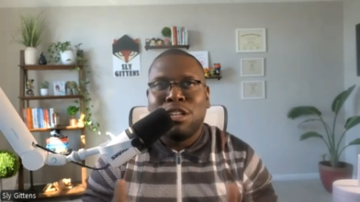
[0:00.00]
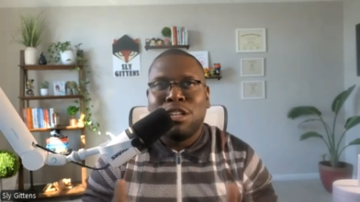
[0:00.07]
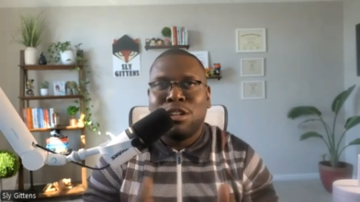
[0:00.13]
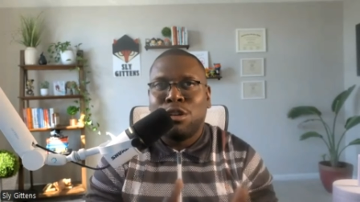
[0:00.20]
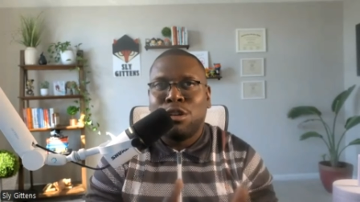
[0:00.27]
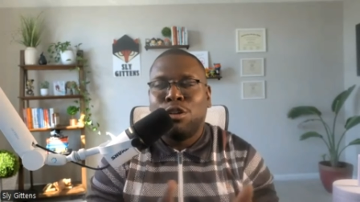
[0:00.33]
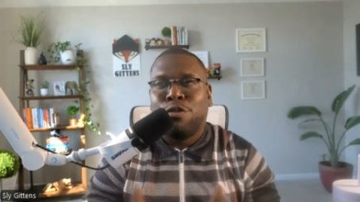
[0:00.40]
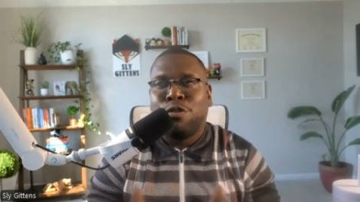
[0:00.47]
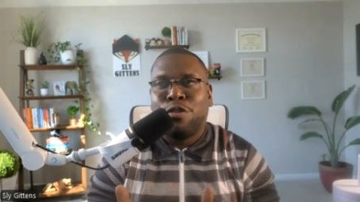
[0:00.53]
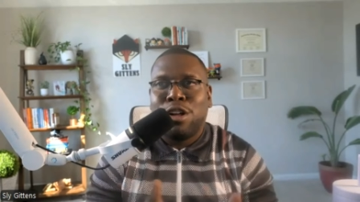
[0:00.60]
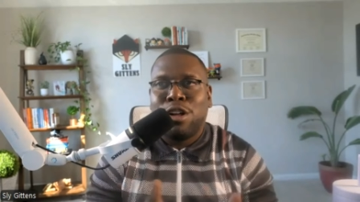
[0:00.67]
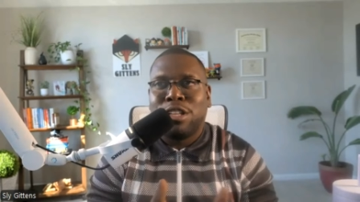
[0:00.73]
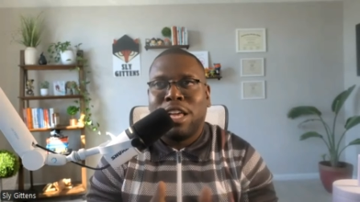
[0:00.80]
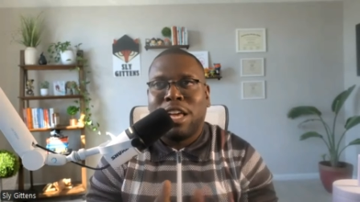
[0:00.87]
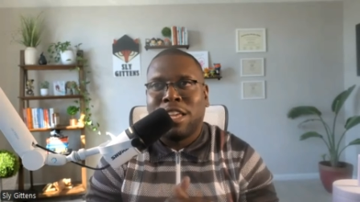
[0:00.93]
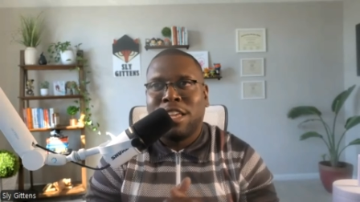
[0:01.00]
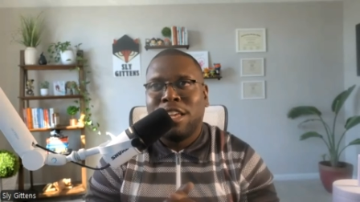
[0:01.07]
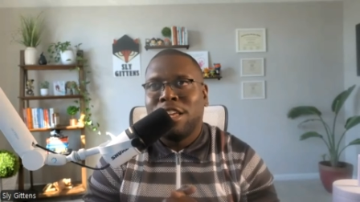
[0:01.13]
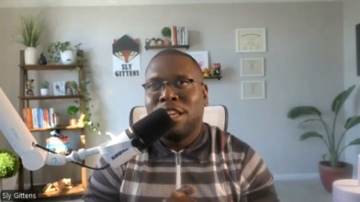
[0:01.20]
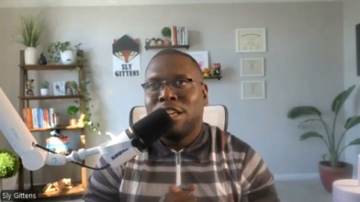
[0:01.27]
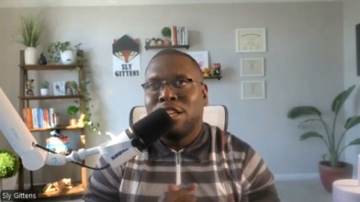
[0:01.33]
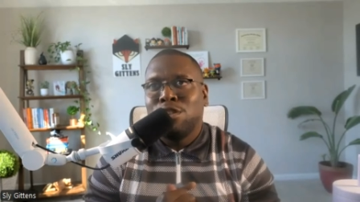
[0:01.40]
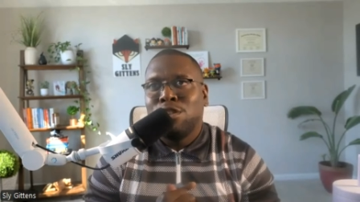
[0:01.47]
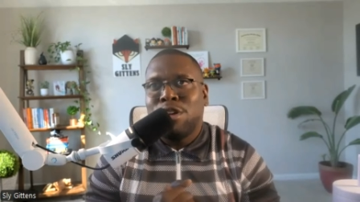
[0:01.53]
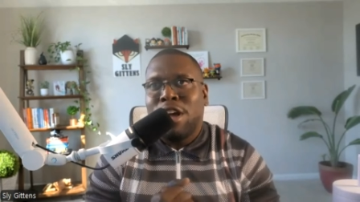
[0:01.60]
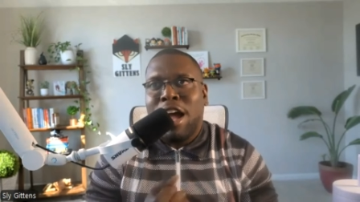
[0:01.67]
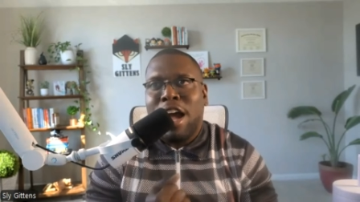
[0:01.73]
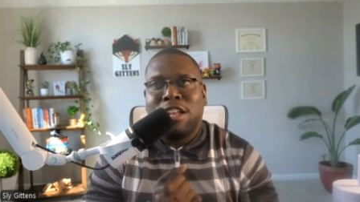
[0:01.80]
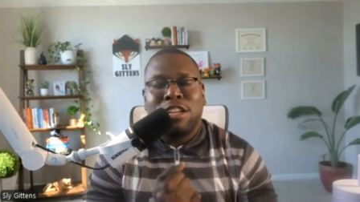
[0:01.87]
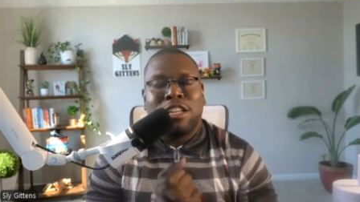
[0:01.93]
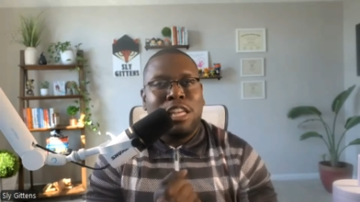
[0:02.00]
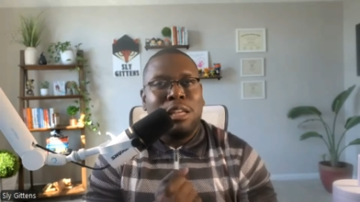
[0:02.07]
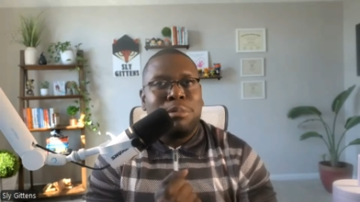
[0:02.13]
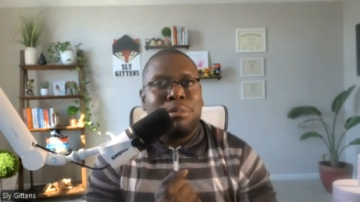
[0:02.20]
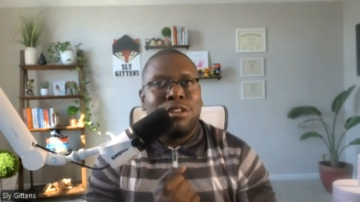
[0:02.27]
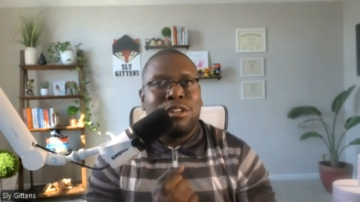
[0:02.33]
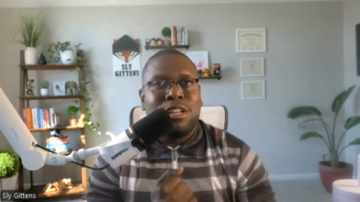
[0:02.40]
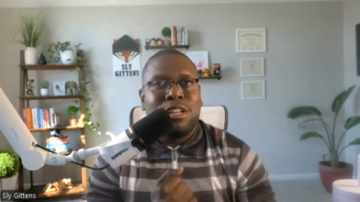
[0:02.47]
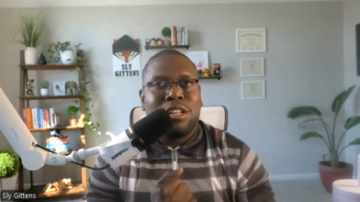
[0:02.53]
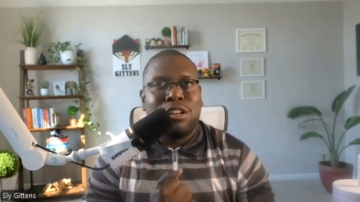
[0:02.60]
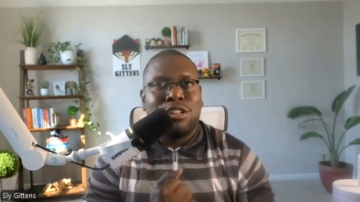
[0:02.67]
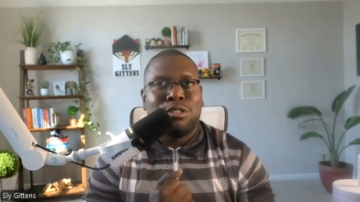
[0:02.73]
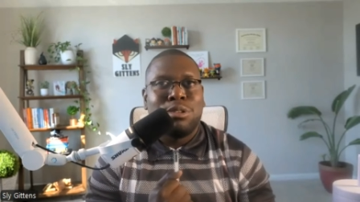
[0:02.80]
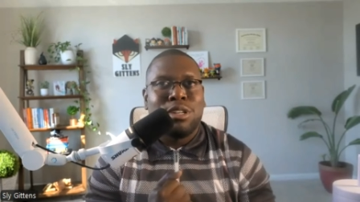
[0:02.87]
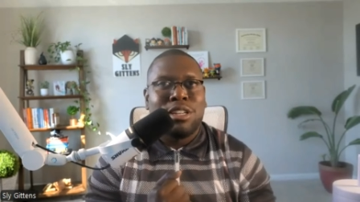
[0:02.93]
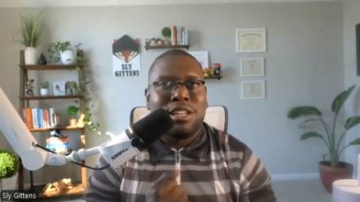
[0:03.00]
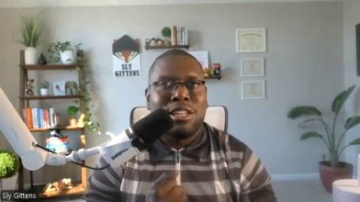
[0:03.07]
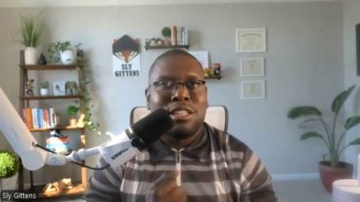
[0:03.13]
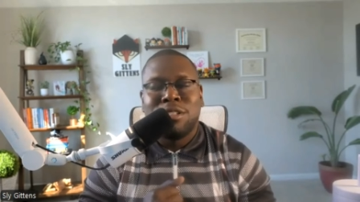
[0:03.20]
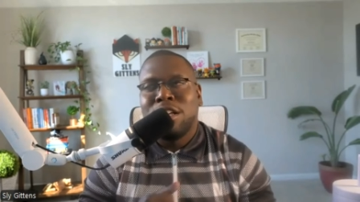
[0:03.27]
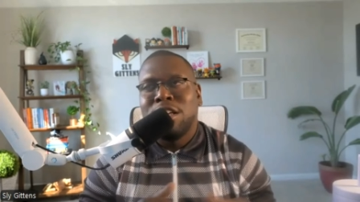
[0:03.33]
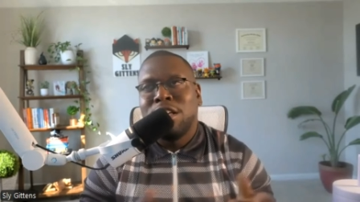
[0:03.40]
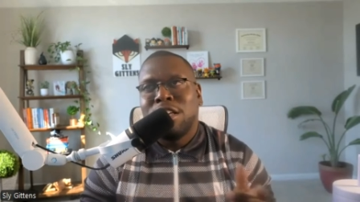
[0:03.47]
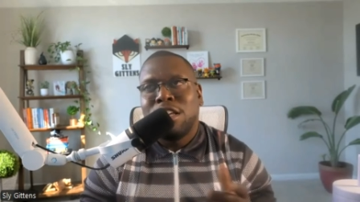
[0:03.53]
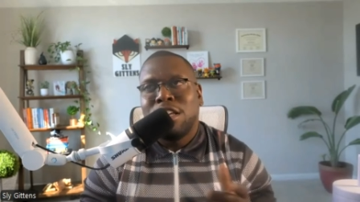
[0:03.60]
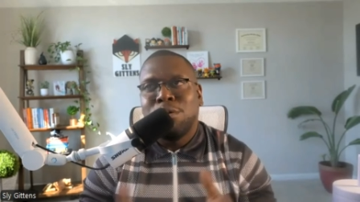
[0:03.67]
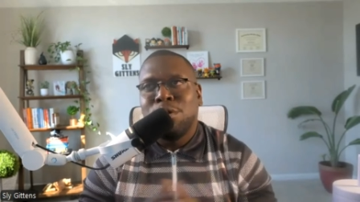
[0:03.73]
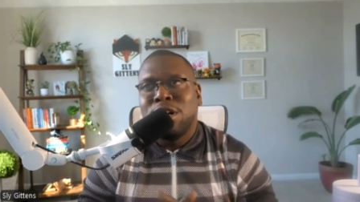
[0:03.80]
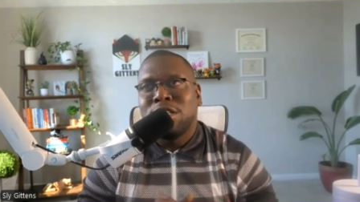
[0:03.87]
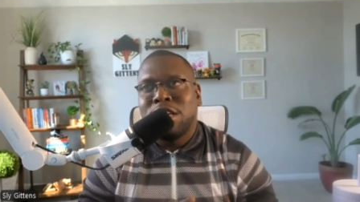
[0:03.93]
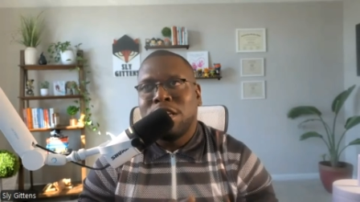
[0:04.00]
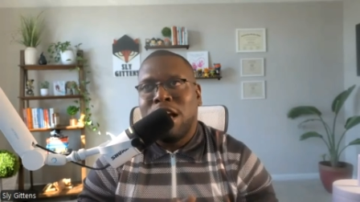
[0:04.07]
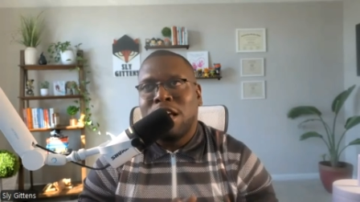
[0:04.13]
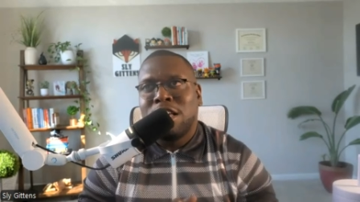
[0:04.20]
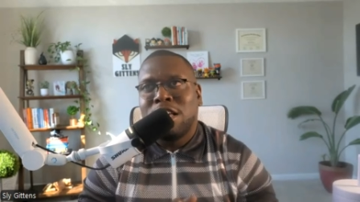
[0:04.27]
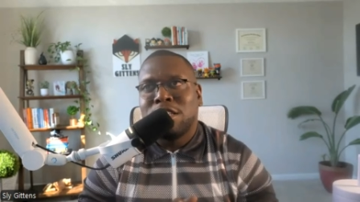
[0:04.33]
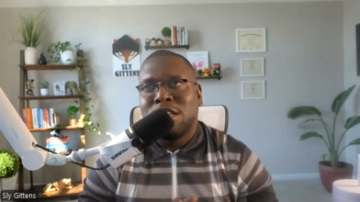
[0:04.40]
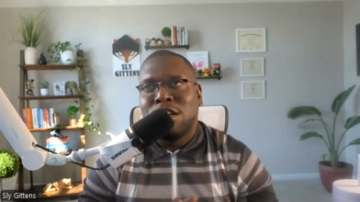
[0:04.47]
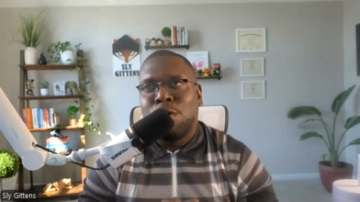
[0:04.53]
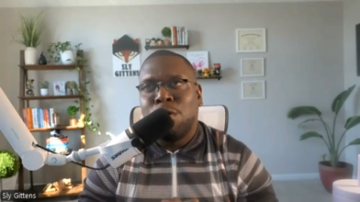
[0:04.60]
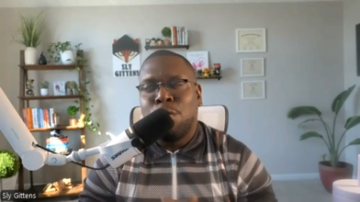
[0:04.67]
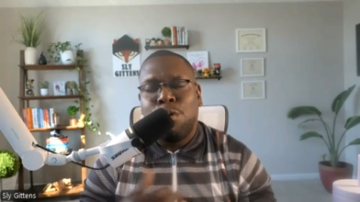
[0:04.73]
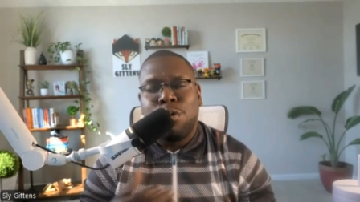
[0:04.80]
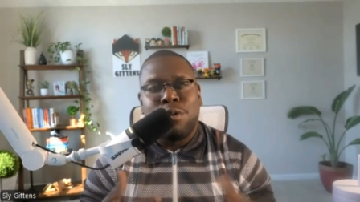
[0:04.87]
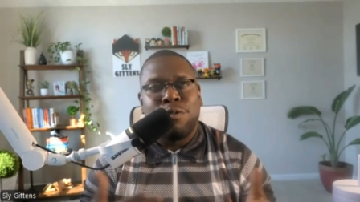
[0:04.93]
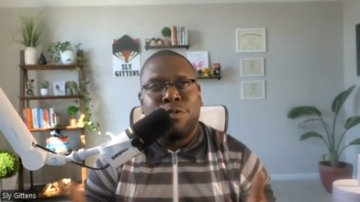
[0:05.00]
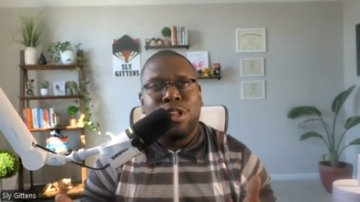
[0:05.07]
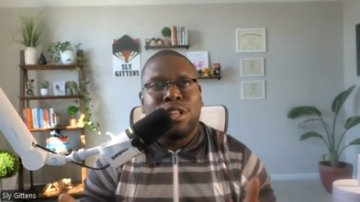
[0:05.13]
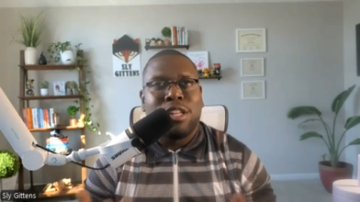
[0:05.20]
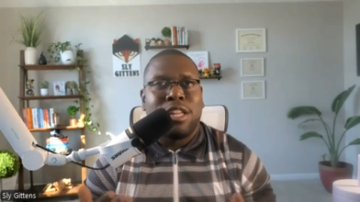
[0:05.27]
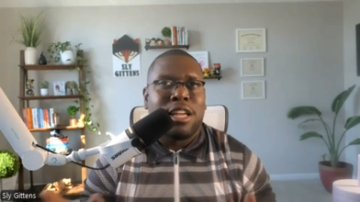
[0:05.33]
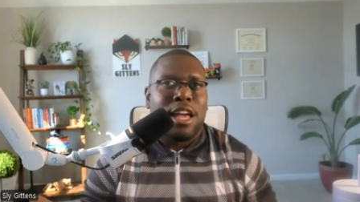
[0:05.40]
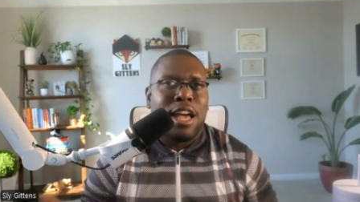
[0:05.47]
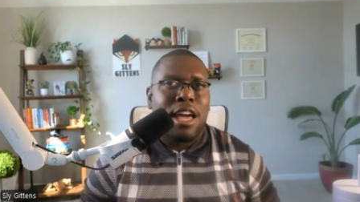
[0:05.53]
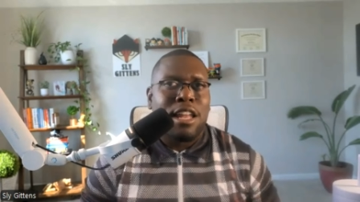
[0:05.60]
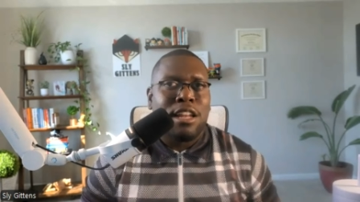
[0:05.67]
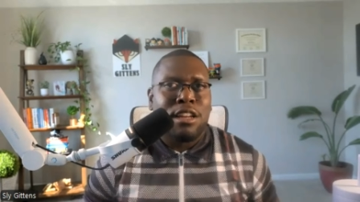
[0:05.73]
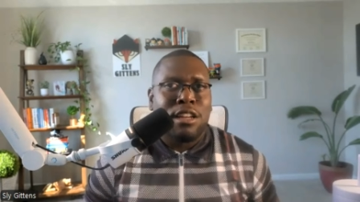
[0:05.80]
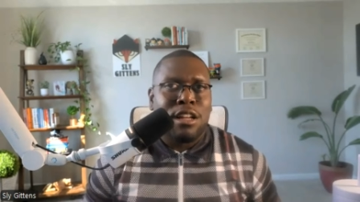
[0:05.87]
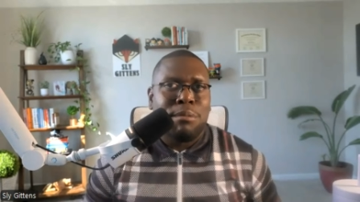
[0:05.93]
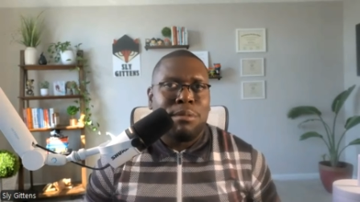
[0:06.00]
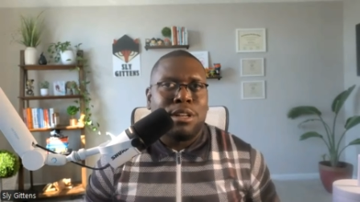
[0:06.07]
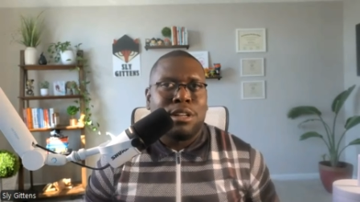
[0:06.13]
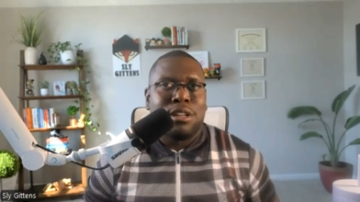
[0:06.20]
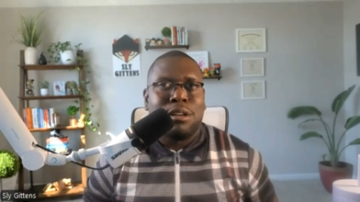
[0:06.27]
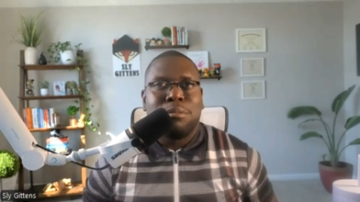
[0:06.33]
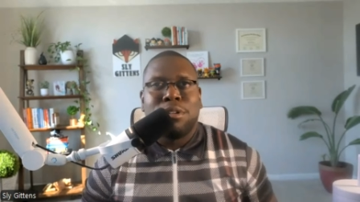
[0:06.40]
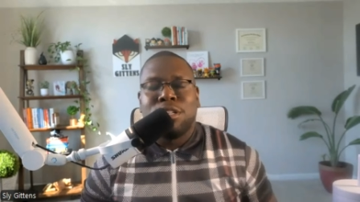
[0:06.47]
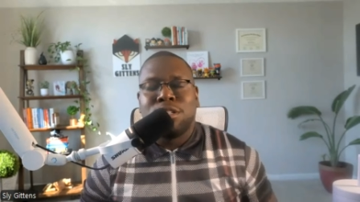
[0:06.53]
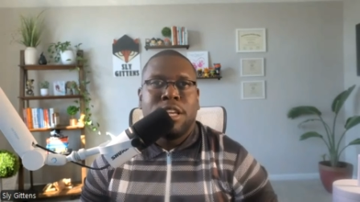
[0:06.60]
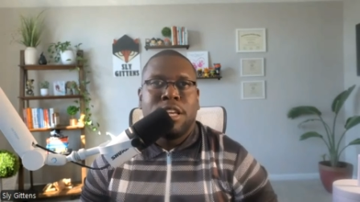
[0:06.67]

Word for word: You felt like you had to keep everything close because it wasn't as a uh, warm feeling like I had in a couple of companies, right?